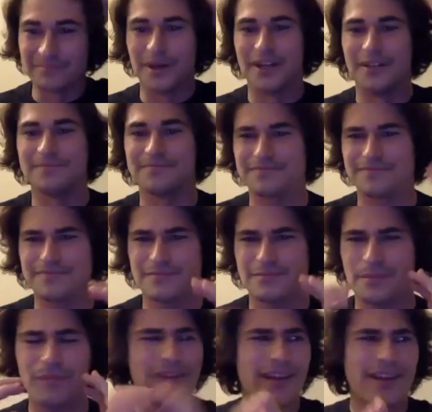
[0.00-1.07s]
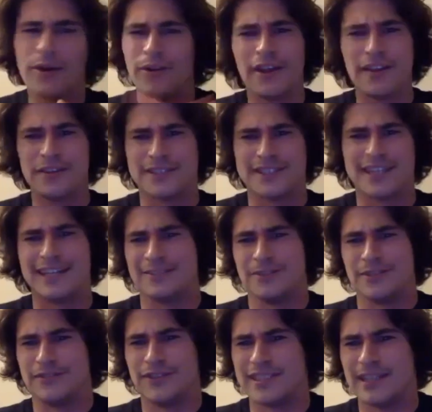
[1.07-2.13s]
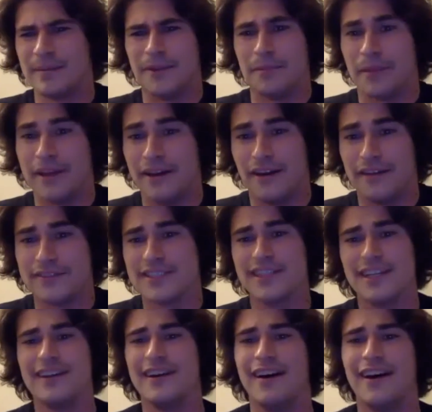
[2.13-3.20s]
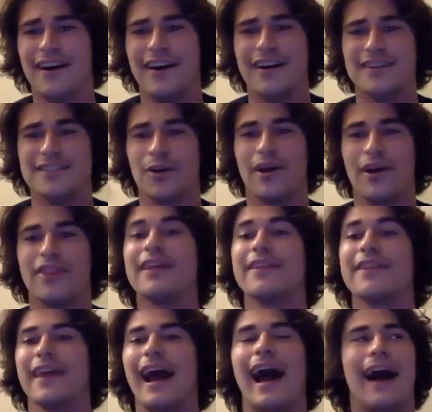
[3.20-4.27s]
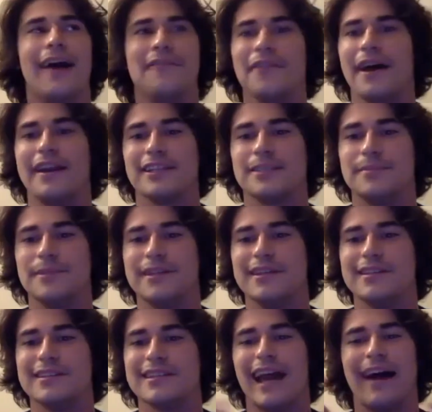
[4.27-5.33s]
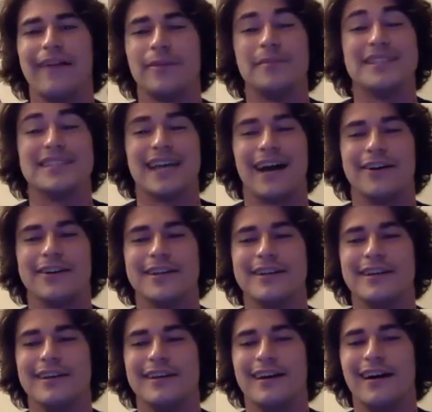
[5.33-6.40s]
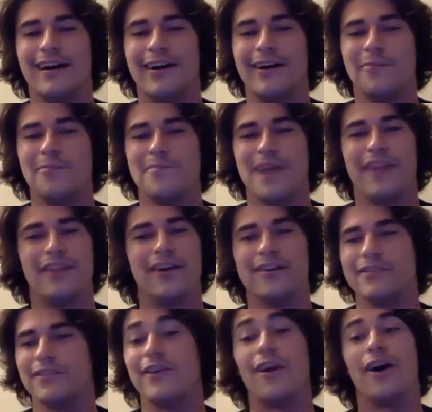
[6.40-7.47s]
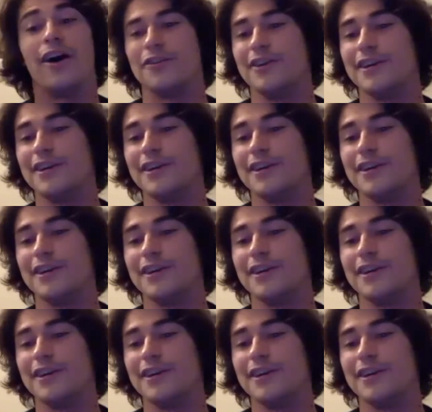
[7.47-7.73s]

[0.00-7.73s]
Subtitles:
But, a lot of those guys, it was the first time in the playoffs. So I think they have that experience. They have the mentality and they're hungry.